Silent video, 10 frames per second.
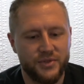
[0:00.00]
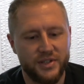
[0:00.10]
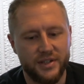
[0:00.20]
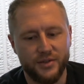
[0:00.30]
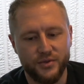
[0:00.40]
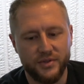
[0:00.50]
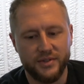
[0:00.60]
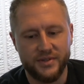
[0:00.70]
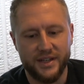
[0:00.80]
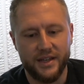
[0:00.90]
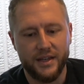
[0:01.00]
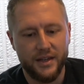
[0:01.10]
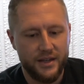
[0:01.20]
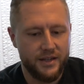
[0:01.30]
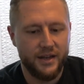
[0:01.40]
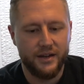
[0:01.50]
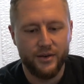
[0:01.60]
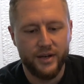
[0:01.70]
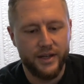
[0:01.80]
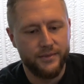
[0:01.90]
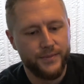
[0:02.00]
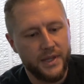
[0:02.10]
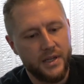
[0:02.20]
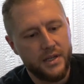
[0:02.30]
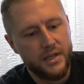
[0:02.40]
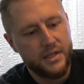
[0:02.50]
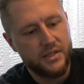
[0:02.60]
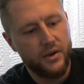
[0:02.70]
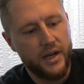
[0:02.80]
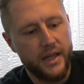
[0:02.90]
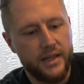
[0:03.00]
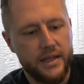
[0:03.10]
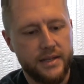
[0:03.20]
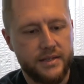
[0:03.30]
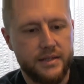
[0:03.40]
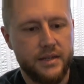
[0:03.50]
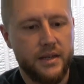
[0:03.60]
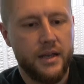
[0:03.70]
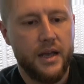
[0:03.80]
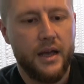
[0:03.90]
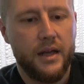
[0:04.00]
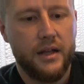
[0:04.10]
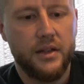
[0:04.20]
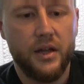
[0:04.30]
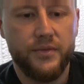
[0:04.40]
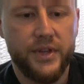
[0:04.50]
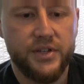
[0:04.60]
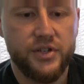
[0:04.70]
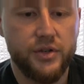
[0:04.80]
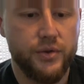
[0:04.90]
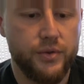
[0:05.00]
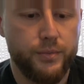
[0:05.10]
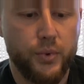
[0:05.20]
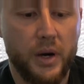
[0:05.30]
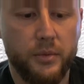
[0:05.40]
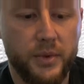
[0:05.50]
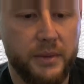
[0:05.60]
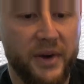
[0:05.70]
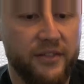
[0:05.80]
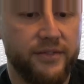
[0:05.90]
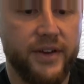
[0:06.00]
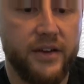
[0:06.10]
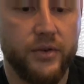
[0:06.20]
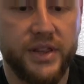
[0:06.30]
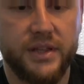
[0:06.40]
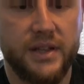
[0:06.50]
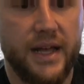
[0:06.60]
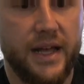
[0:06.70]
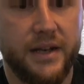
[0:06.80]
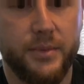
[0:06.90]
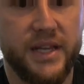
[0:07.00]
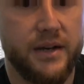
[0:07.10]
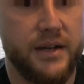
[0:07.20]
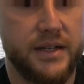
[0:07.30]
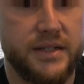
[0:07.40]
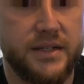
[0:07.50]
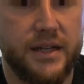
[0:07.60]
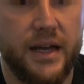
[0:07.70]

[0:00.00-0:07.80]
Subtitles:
She usually will say, yeah, go ahead. So I got these, love this shoe, probably my favorite in the line, to be honest.